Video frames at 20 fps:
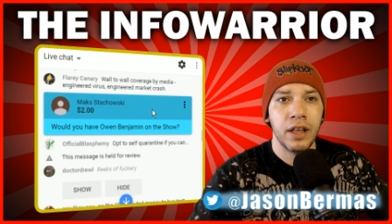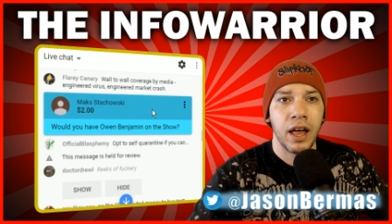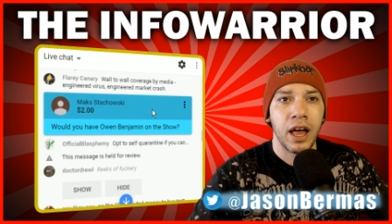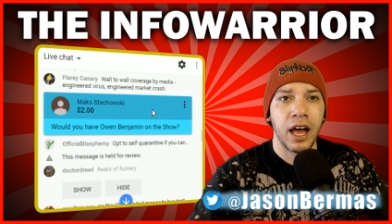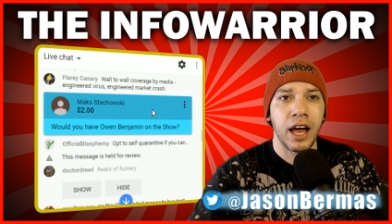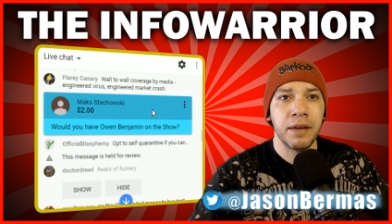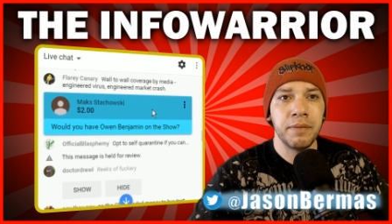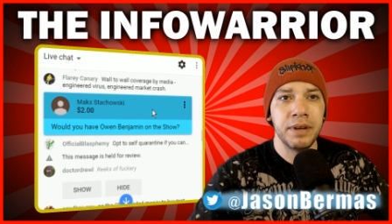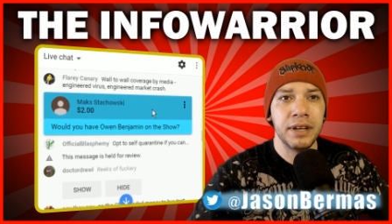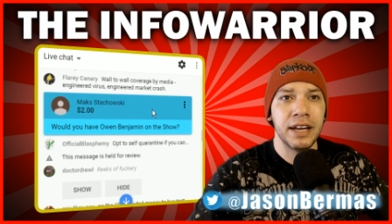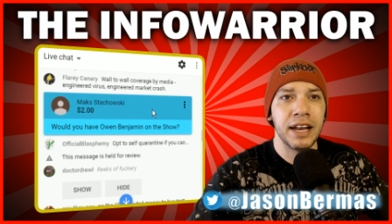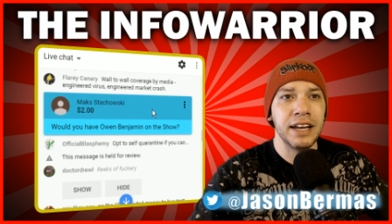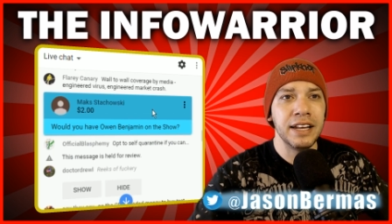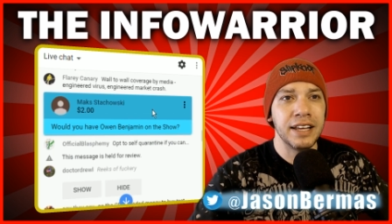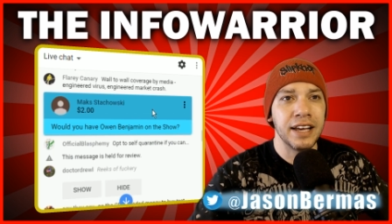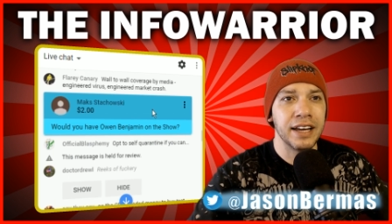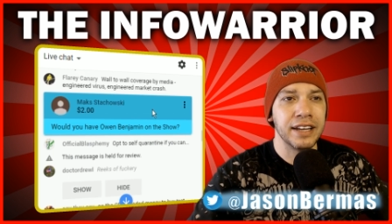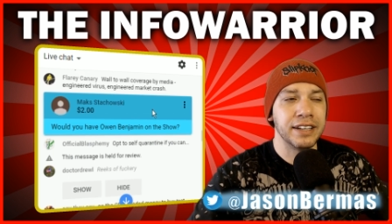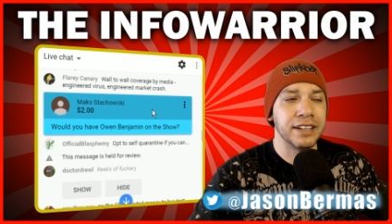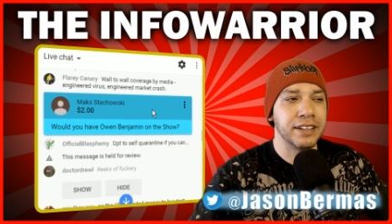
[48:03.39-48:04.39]
I mean, any
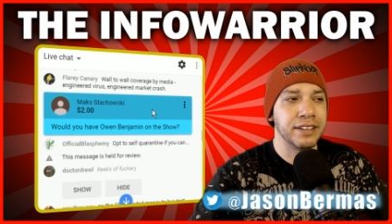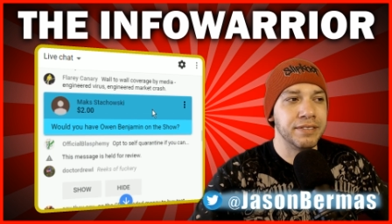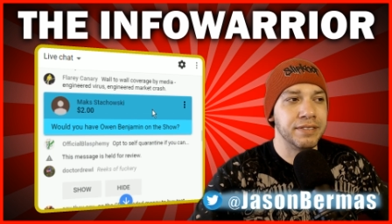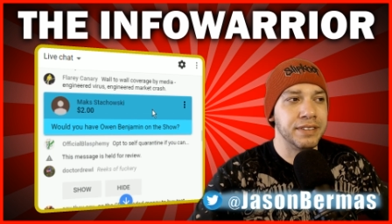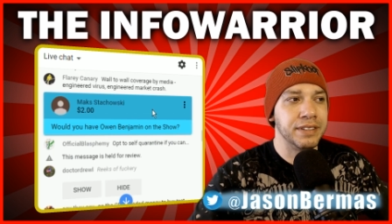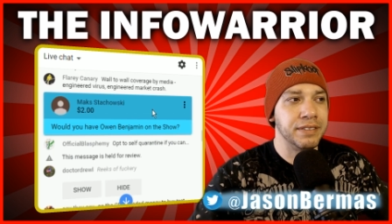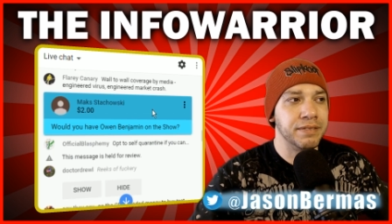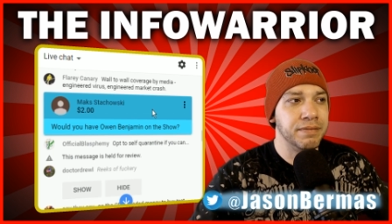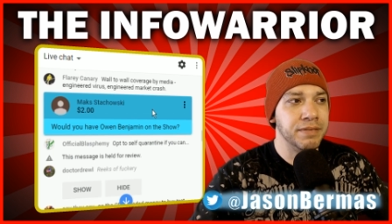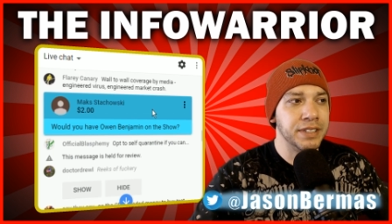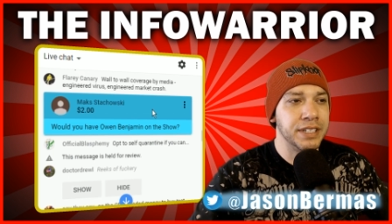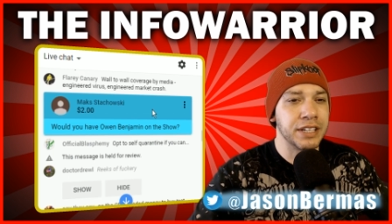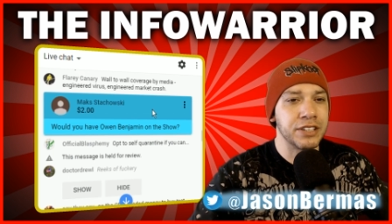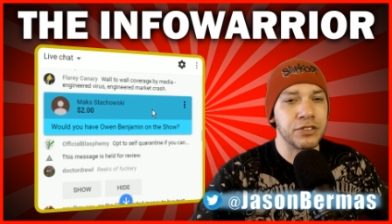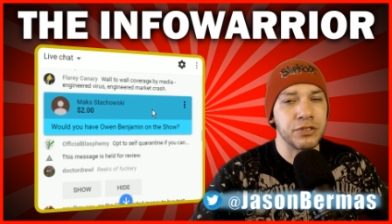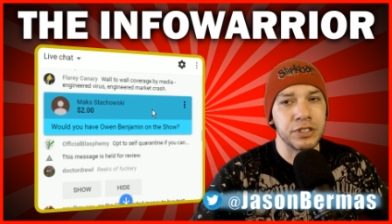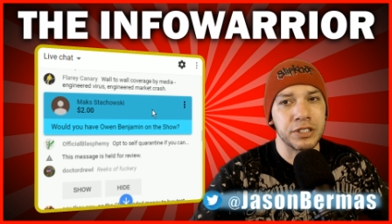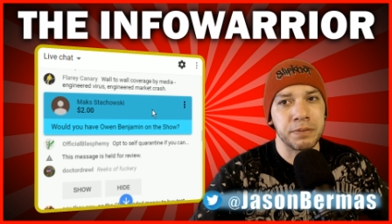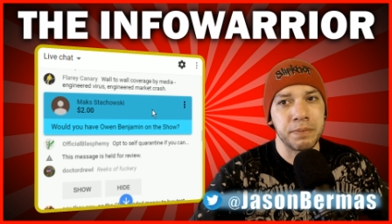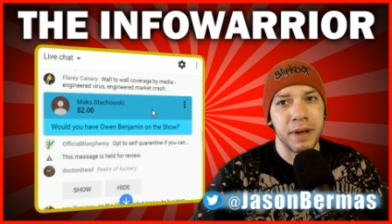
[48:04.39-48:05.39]
kind of
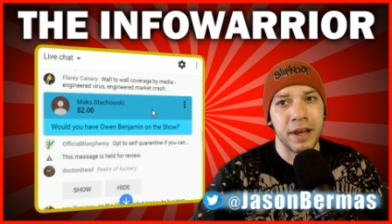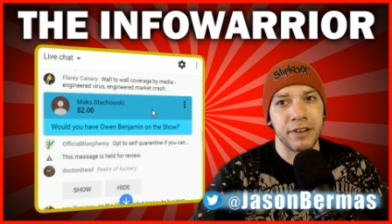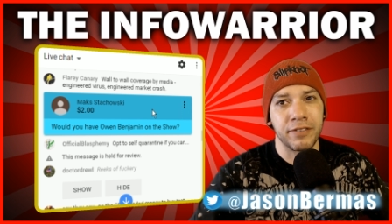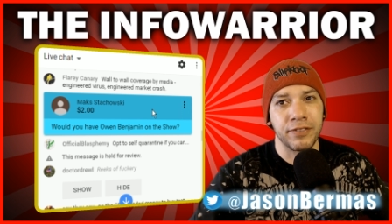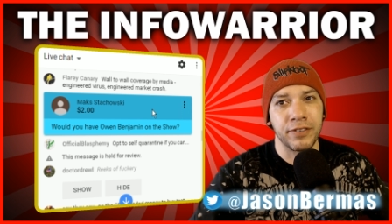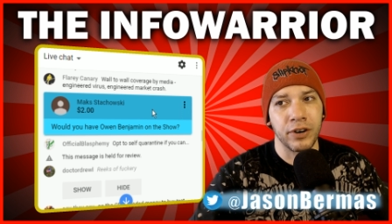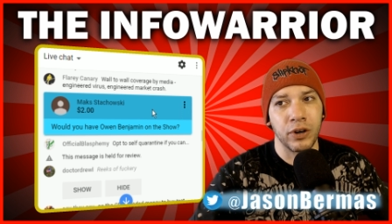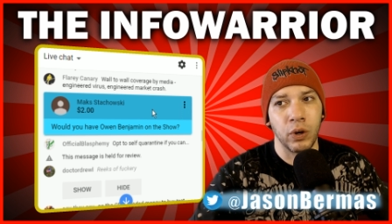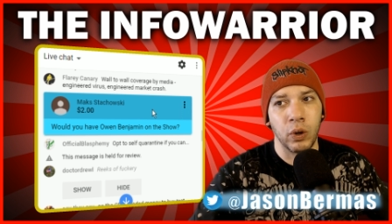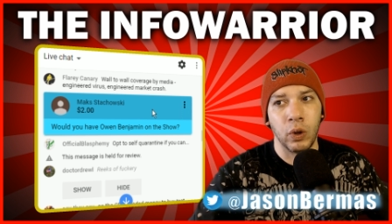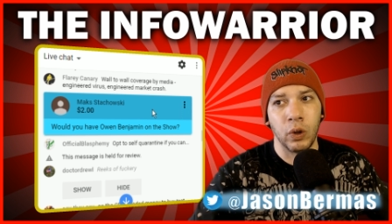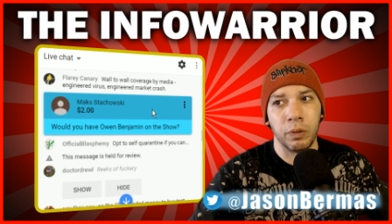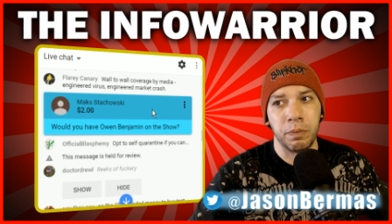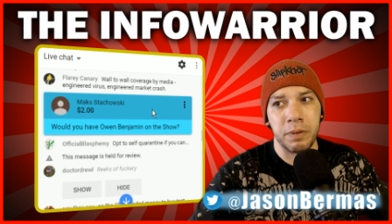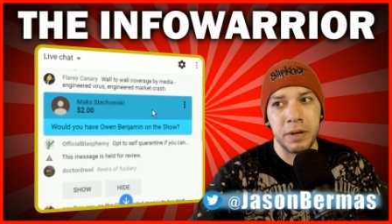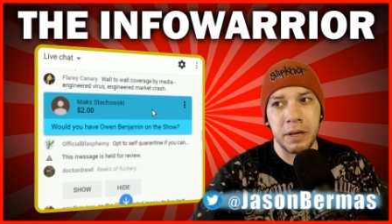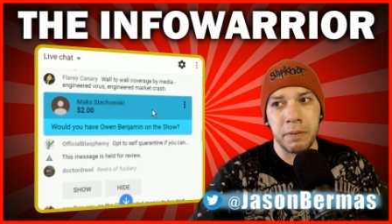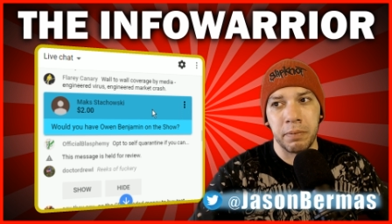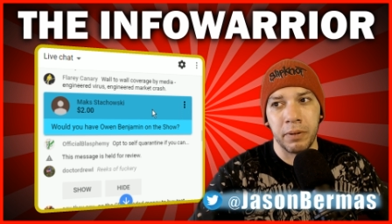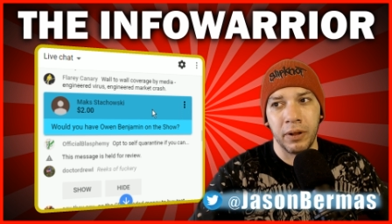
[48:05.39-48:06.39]
disrespect for old
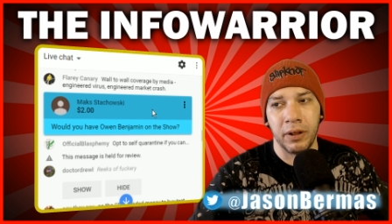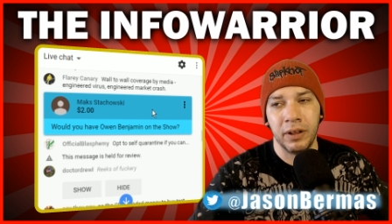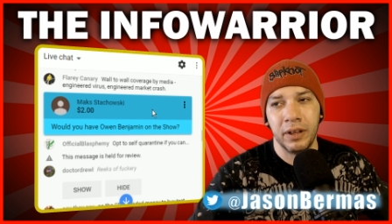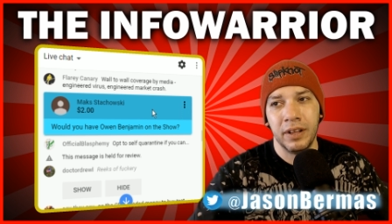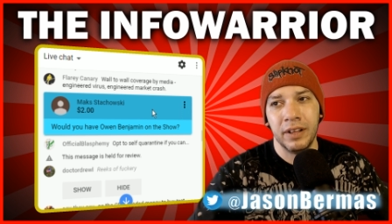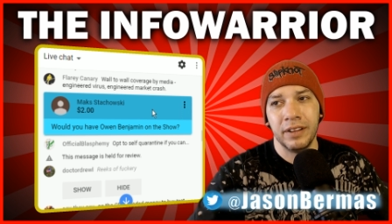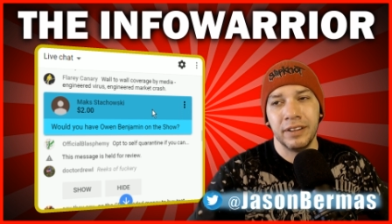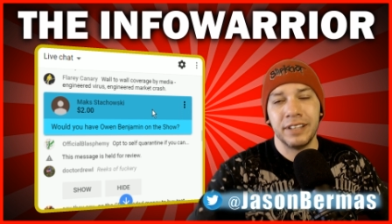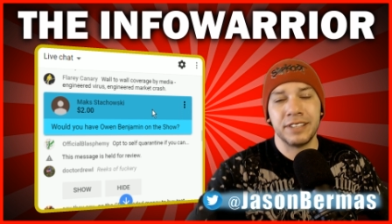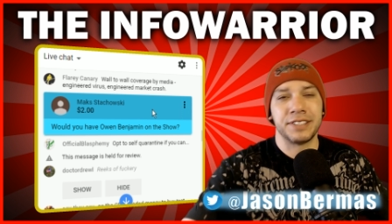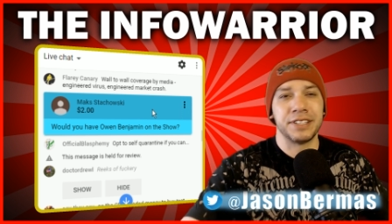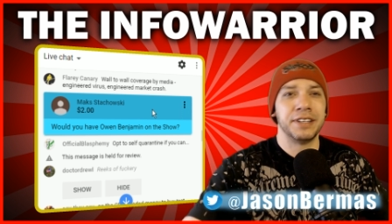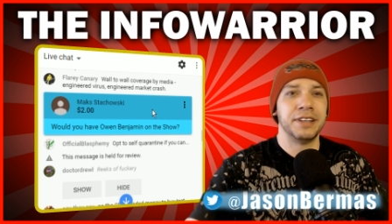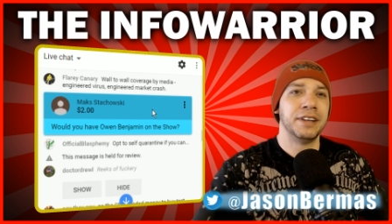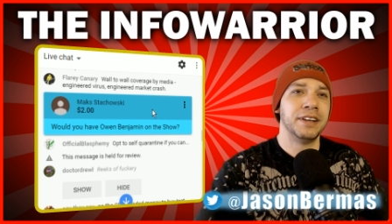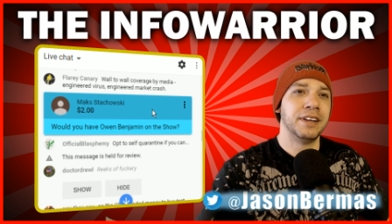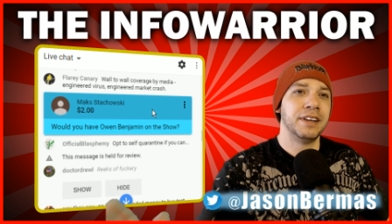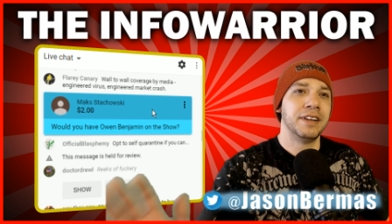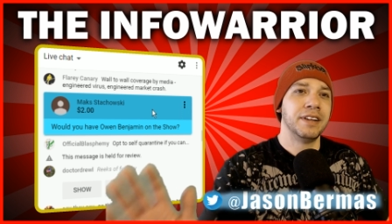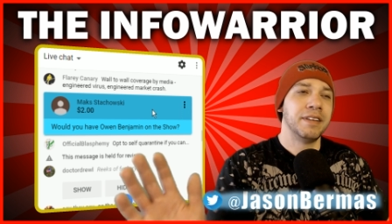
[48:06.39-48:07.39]
people. Listen,
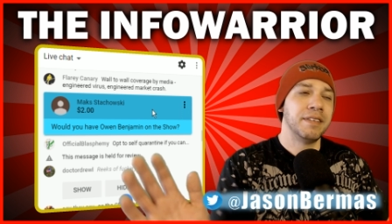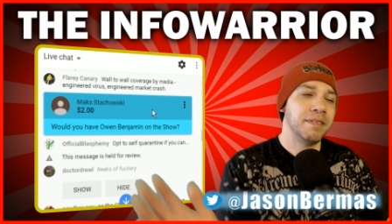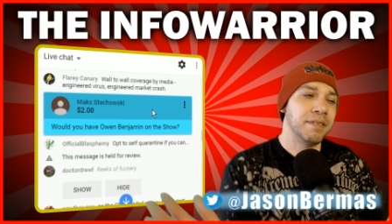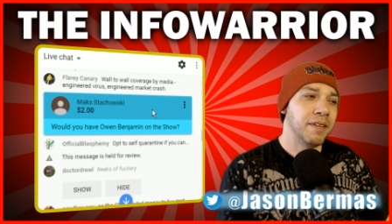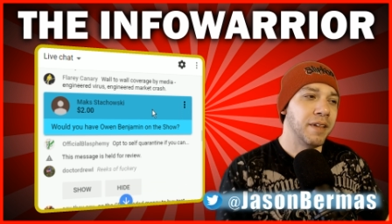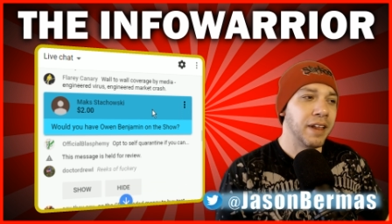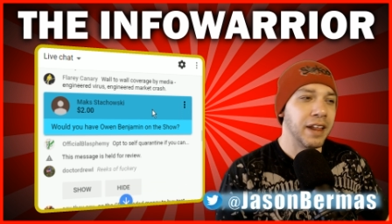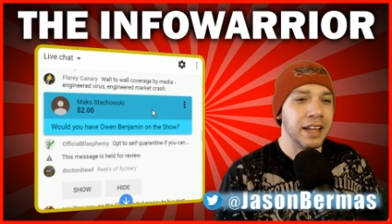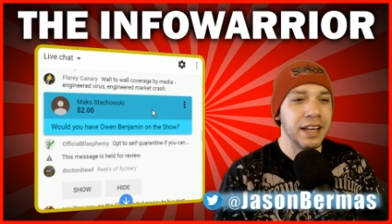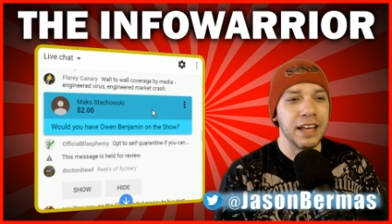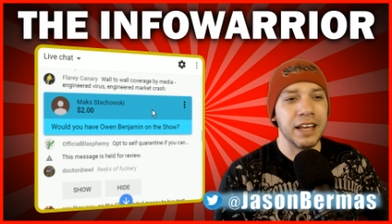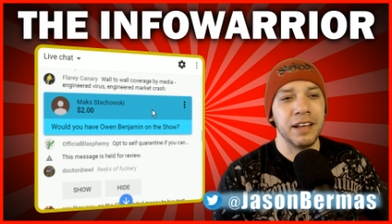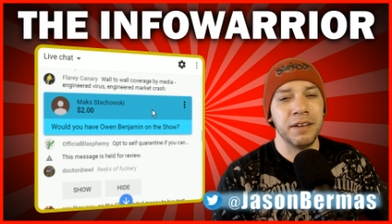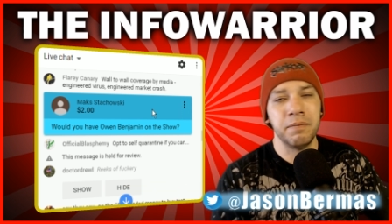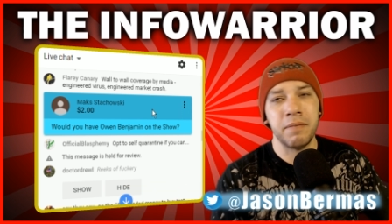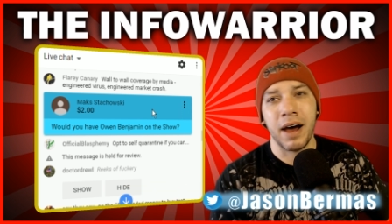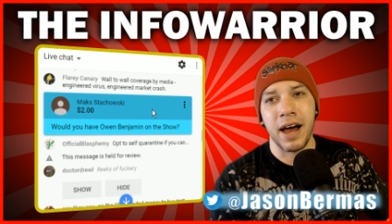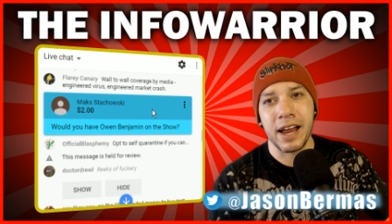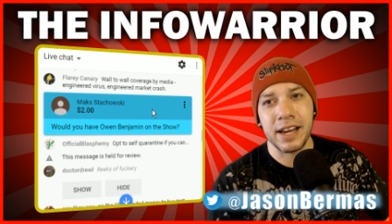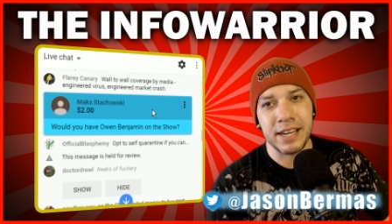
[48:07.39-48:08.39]
in
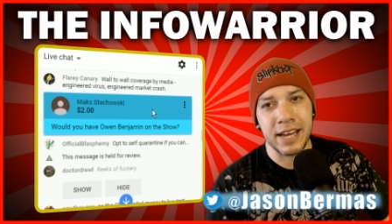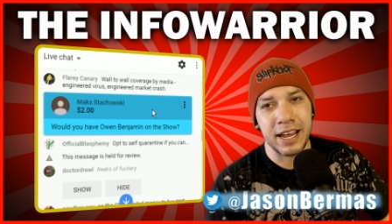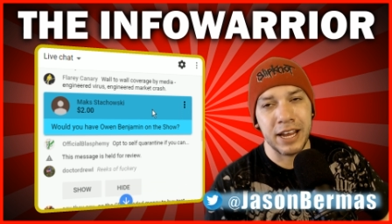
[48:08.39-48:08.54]
my day,